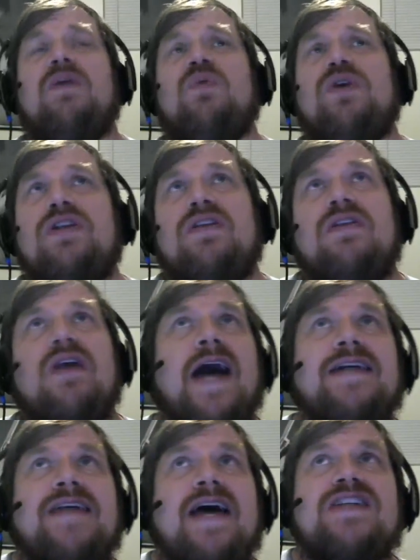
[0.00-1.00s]
would
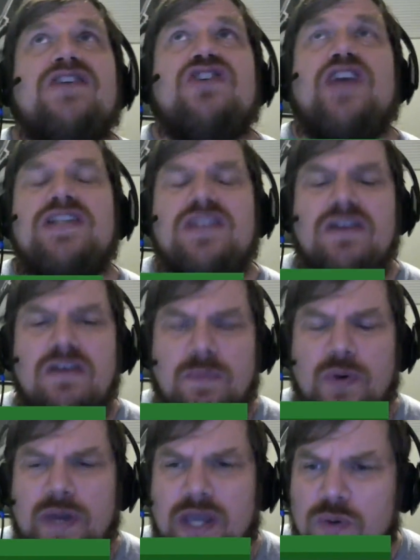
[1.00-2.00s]
as a chase though,
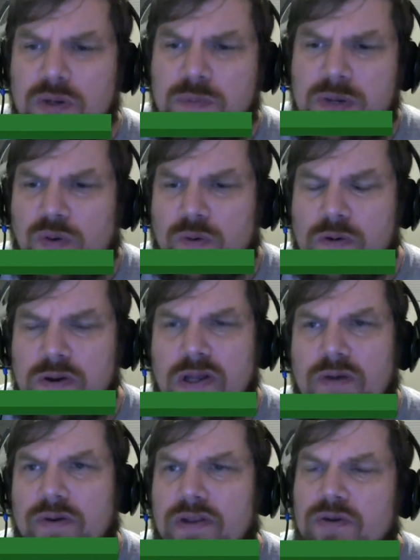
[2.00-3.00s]
boy, it would be
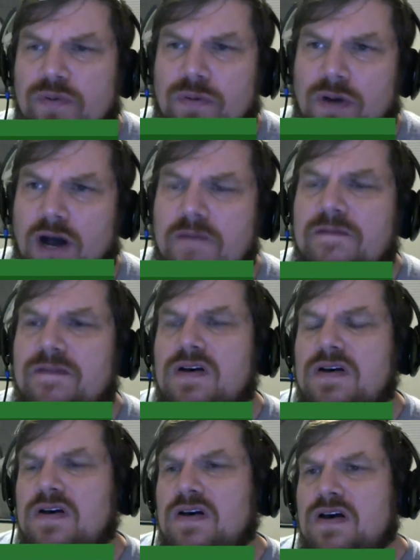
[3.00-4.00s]
really, really rough
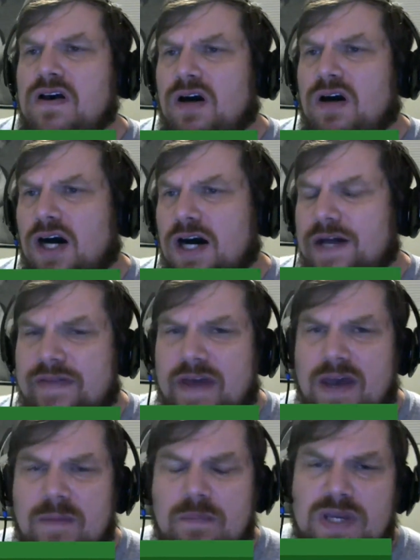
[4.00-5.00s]
on
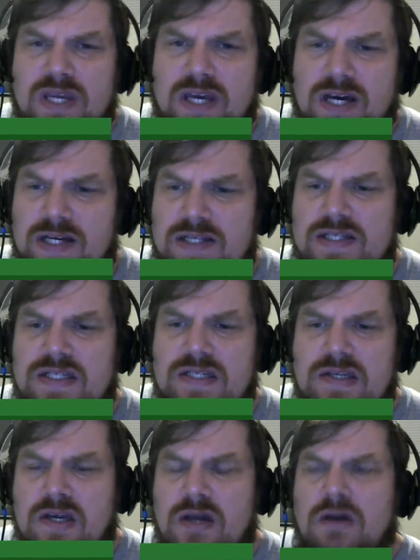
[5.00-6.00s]
them because
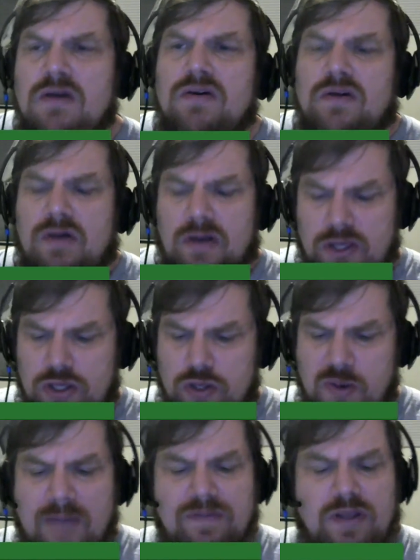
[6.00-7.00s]

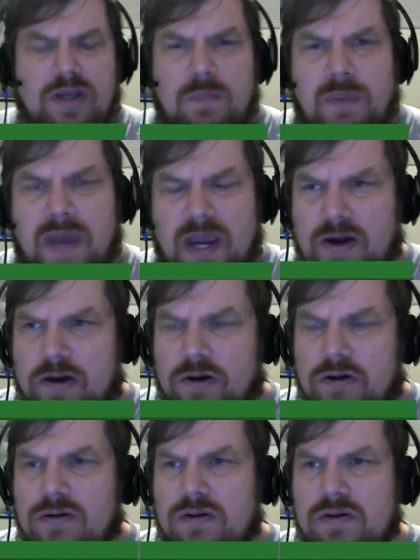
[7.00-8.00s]
you have to
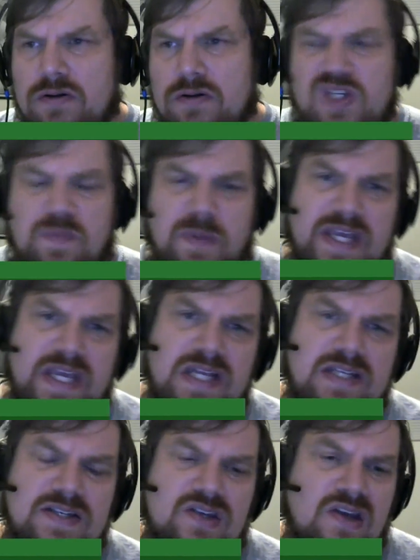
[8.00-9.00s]
compare
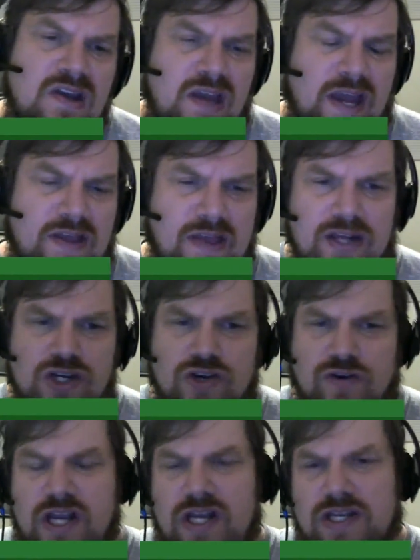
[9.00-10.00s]
speeds. And that
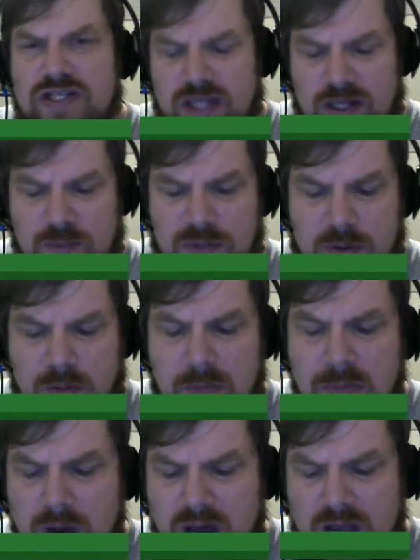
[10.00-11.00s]
train is going to be
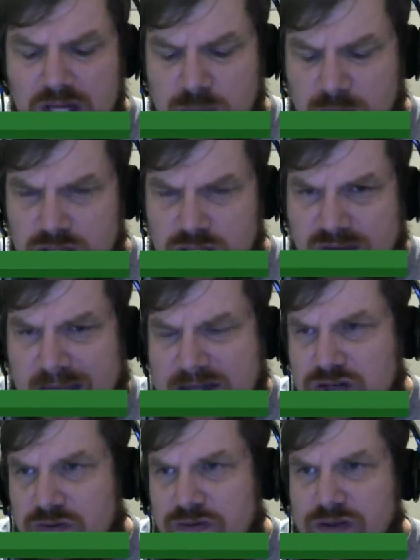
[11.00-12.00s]
much, much
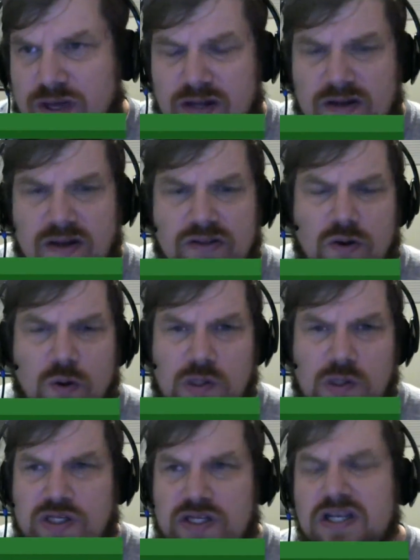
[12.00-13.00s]
faster than the
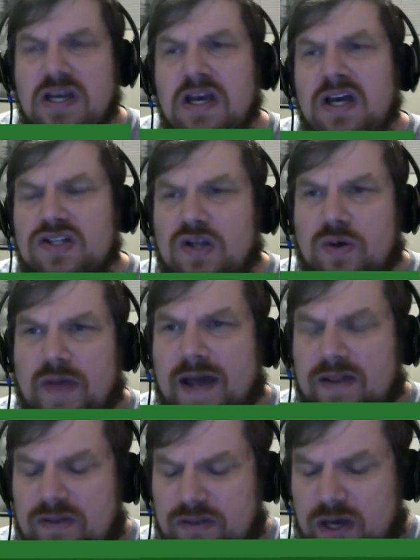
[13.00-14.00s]
horses. So
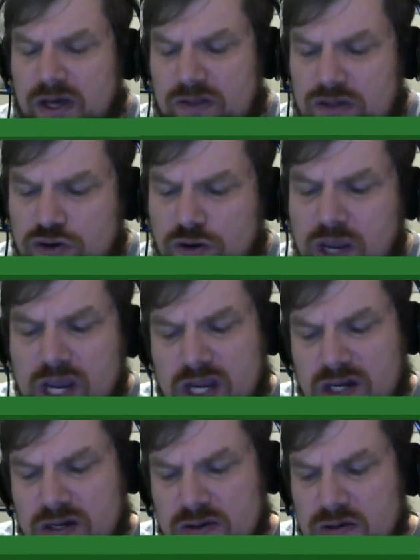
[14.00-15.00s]
that the
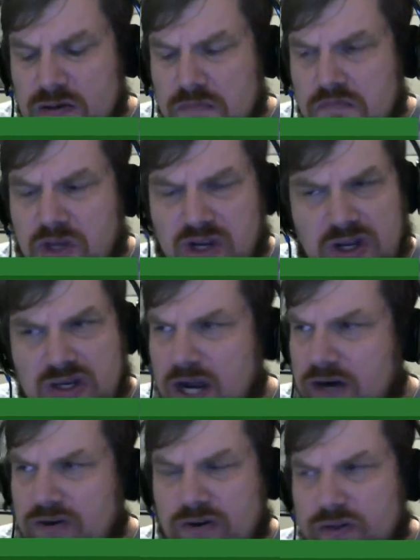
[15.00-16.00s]
train, the
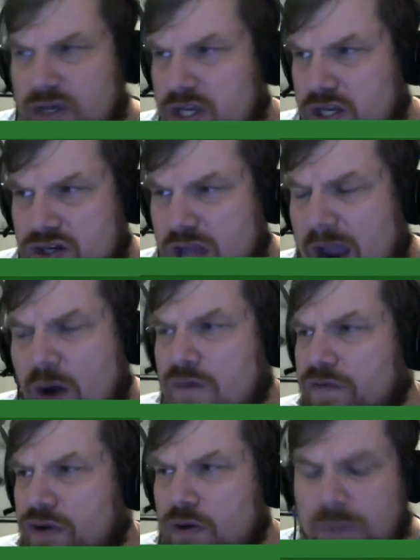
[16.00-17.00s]
conductor, the engine,
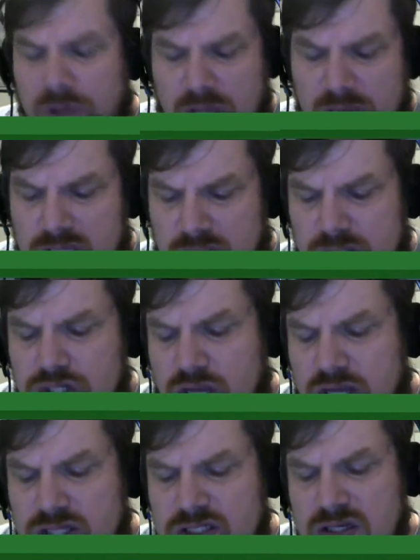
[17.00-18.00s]
however you're playing the
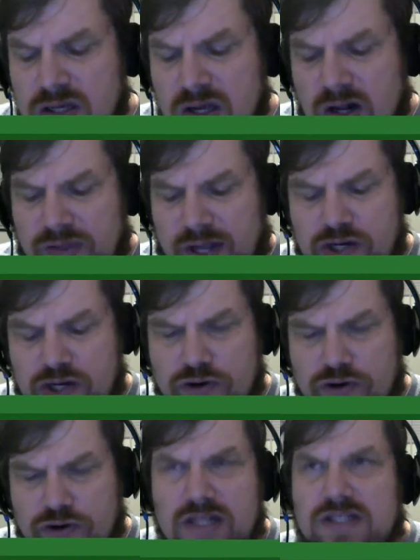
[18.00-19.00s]
chase, that
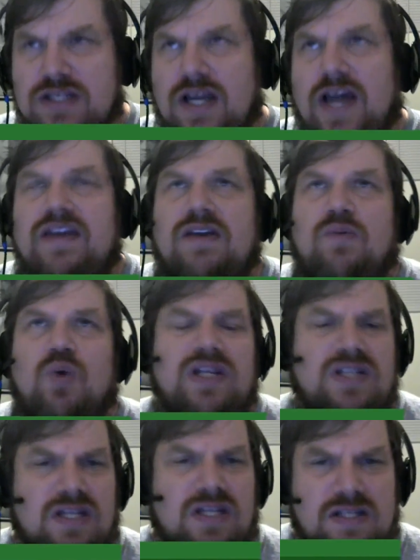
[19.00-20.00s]
train is, I think, what
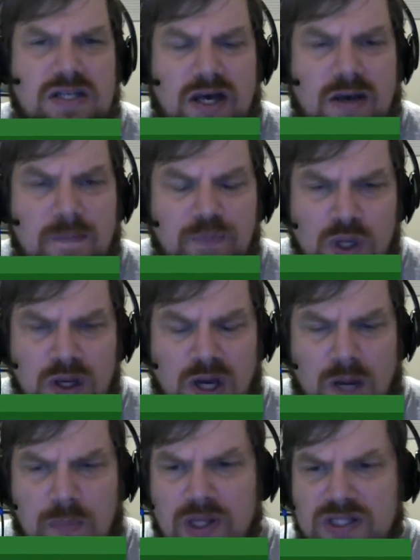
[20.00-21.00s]
is it? Is it a
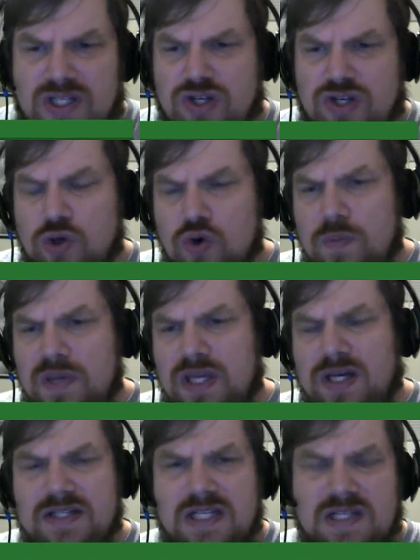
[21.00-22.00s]
+2
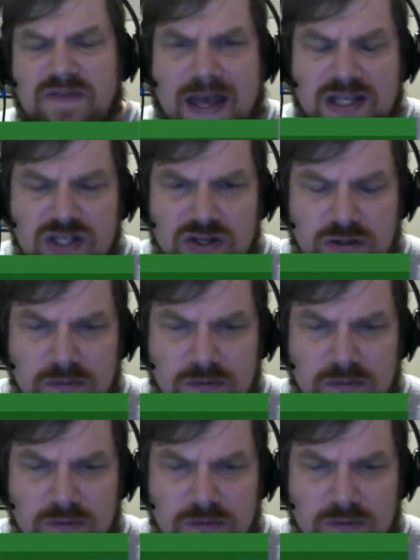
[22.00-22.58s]
because it's faster?